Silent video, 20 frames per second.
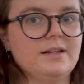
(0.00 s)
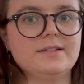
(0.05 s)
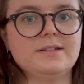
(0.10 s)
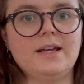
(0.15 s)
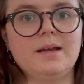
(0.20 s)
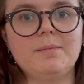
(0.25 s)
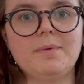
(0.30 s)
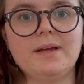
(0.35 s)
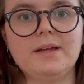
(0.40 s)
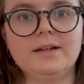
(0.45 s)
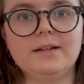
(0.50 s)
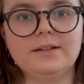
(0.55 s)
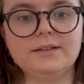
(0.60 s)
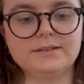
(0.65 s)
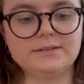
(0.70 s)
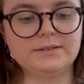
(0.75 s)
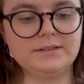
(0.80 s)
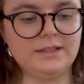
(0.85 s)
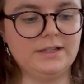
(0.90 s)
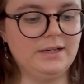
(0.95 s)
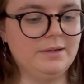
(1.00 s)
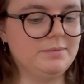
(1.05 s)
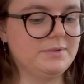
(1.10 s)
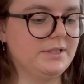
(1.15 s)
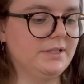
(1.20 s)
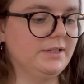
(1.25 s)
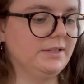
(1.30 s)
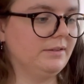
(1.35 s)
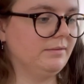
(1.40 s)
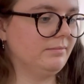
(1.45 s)
take me a little time
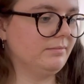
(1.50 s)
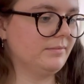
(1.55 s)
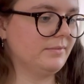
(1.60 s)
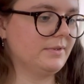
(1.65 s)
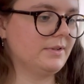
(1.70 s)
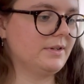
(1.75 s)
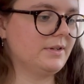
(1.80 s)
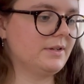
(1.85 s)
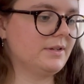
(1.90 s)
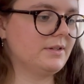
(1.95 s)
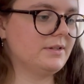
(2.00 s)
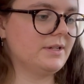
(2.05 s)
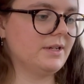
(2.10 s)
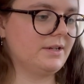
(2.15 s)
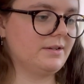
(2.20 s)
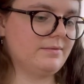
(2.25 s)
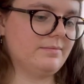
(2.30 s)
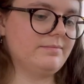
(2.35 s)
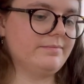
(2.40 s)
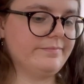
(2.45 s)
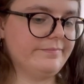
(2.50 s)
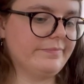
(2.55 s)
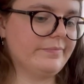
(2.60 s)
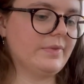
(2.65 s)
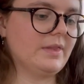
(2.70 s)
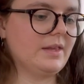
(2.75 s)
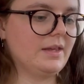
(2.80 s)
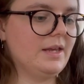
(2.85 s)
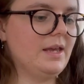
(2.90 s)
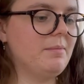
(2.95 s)
to
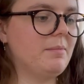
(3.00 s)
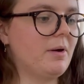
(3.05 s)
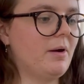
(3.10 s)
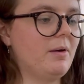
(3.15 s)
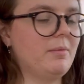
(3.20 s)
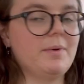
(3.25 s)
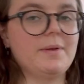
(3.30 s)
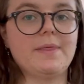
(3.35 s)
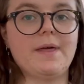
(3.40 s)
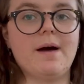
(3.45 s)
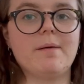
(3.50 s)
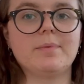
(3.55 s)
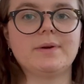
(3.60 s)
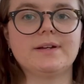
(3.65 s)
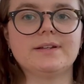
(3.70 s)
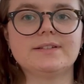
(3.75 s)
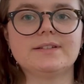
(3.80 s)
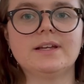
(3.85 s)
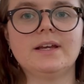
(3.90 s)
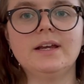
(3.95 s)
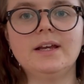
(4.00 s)
keep going with that, because